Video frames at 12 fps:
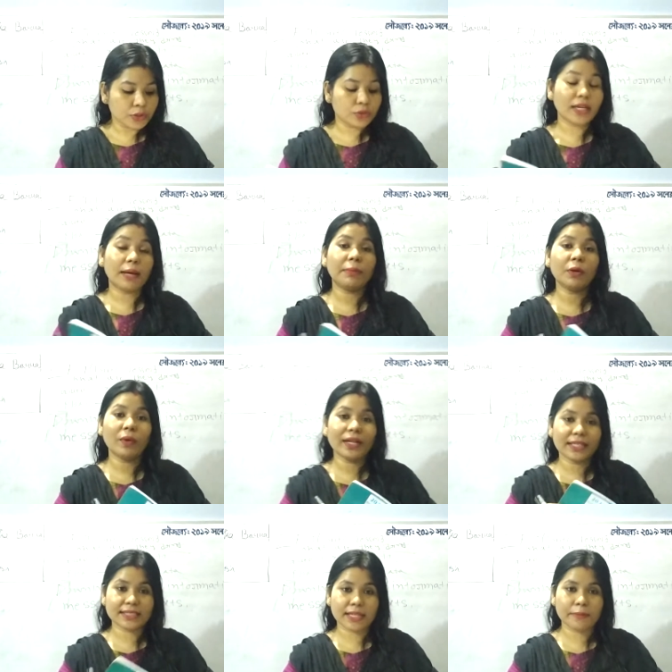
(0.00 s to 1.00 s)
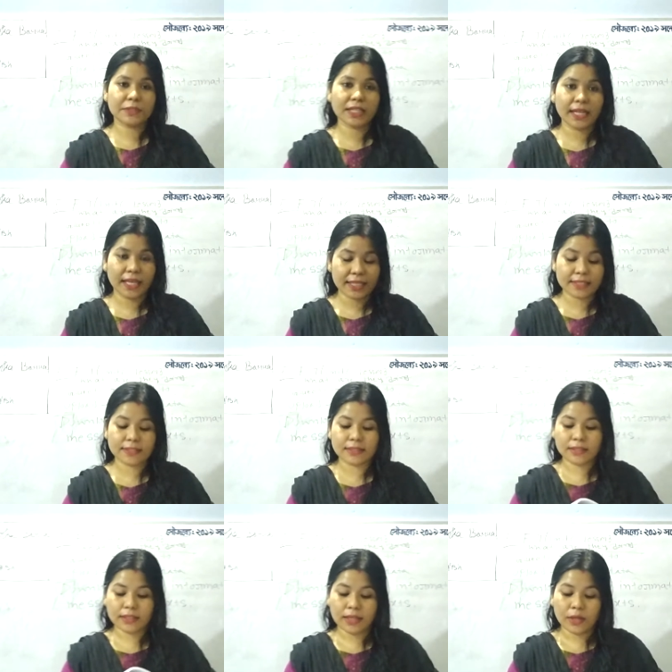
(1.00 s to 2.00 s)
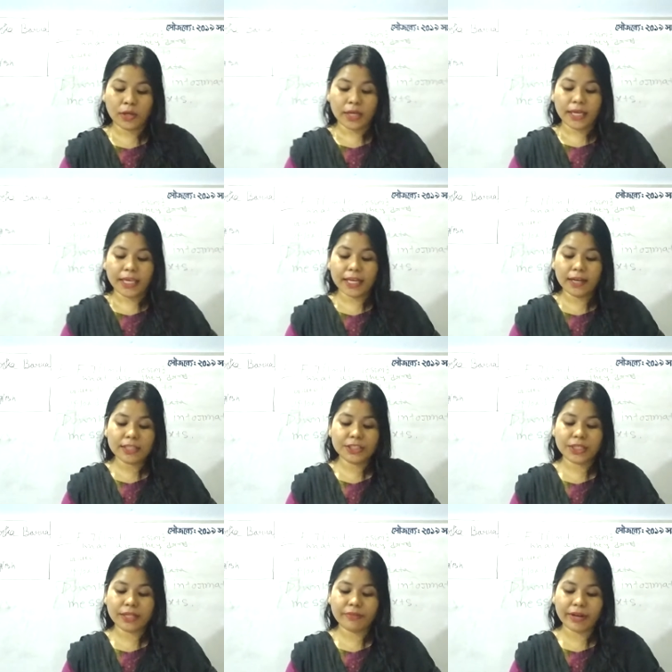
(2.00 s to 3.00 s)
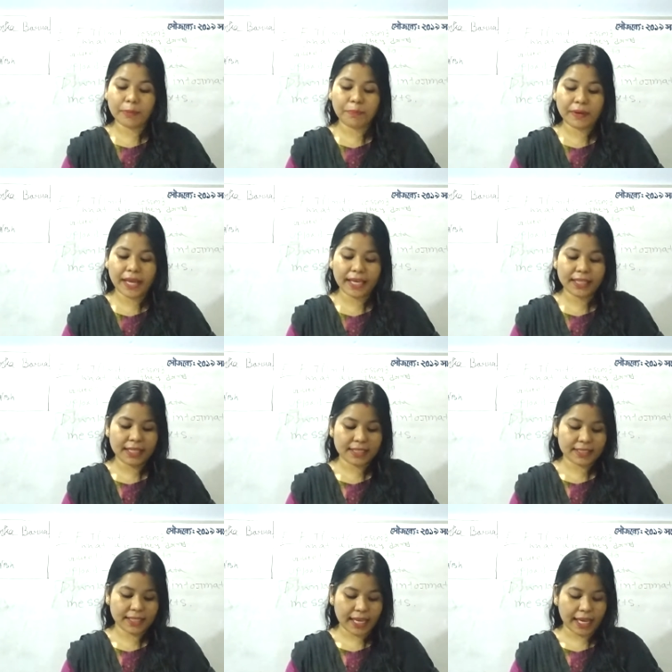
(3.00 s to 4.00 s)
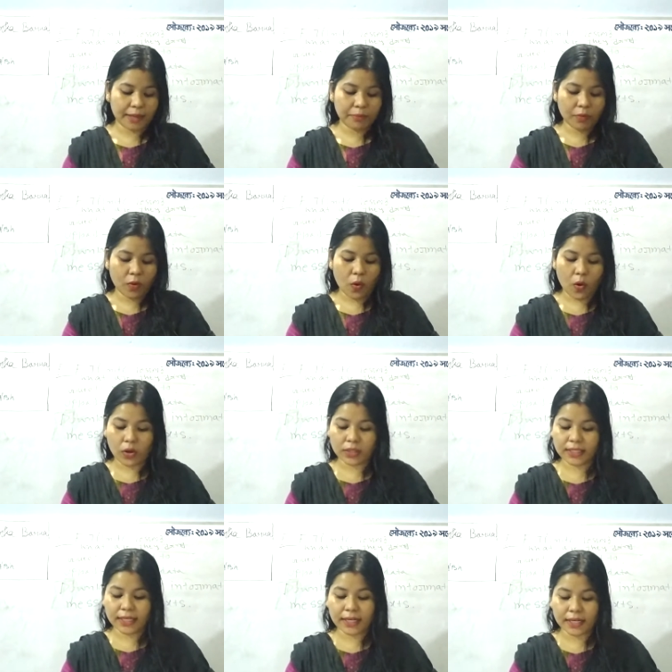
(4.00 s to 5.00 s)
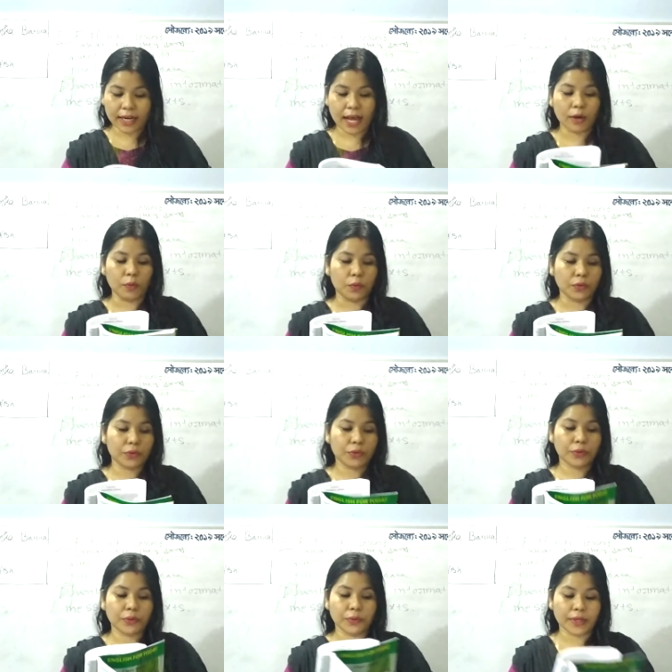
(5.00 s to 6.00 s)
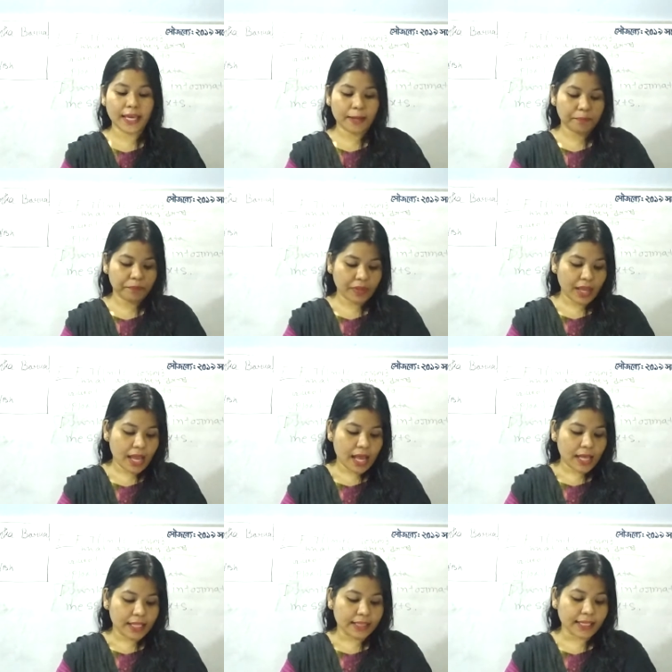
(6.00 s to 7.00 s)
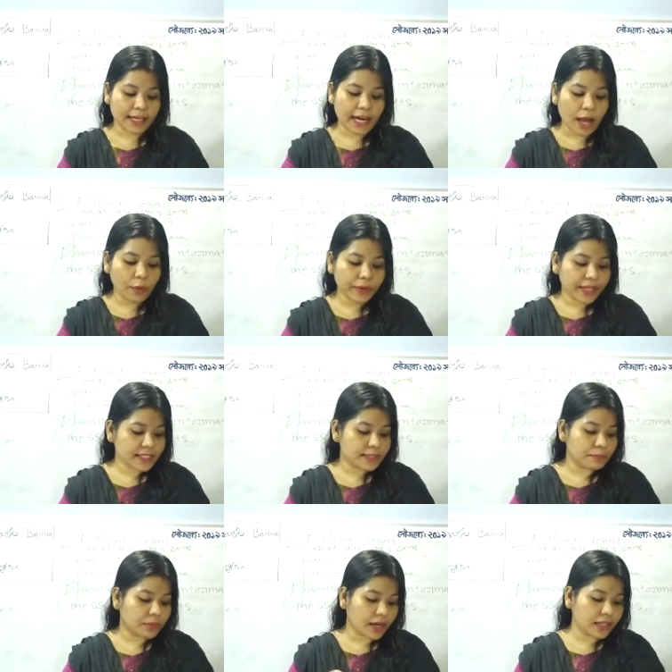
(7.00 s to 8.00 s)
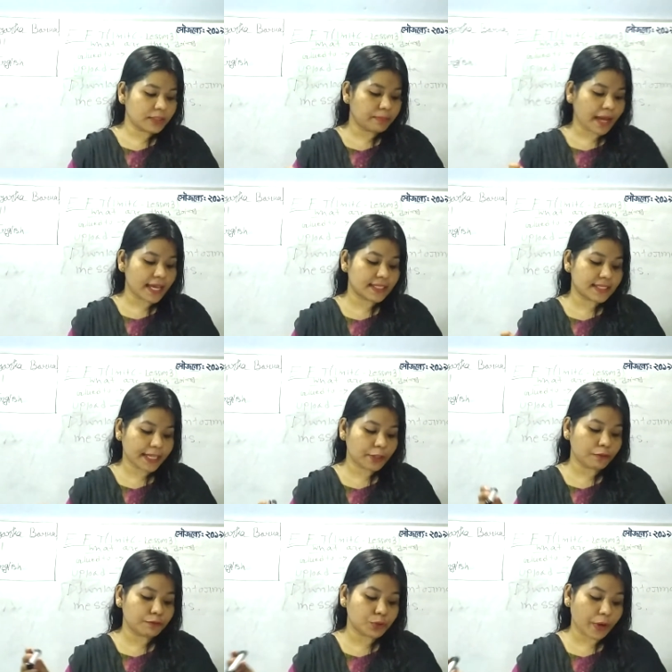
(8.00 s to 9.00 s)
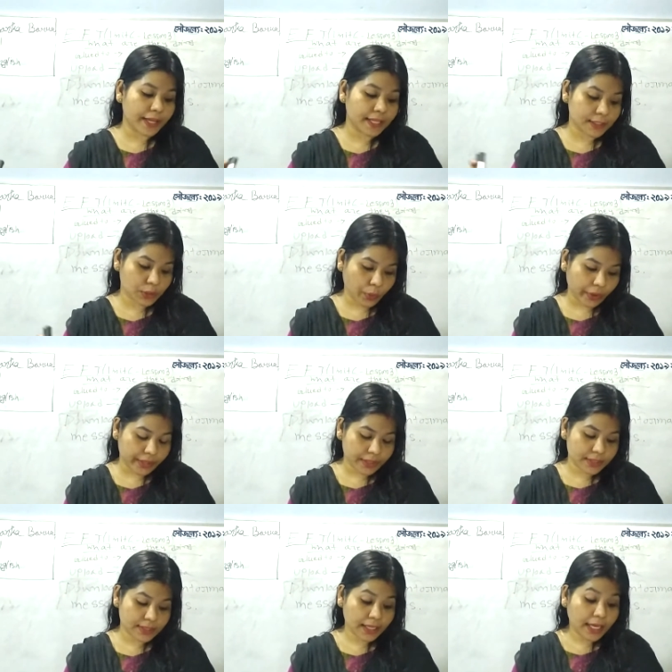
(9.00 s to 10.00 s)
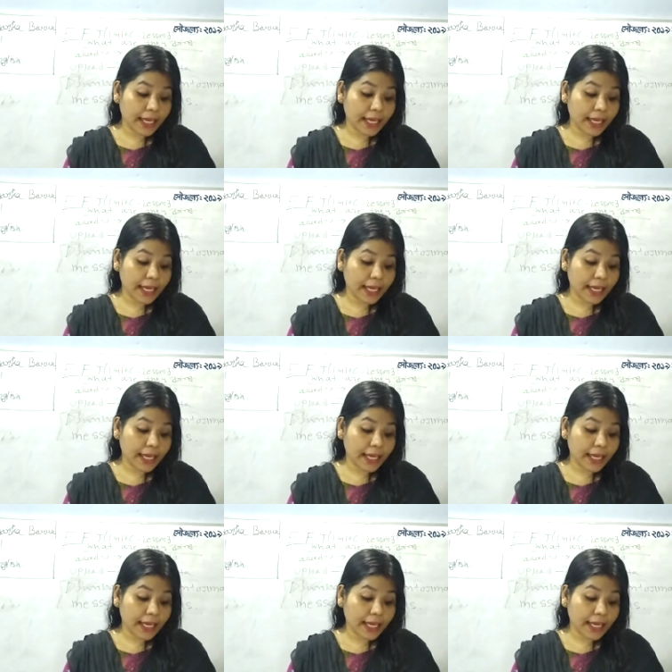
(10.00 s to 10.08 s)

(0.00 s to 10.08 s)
So number 1 description is, young children play this game on the ground. Okay, the ground is marked by a set of joint squares.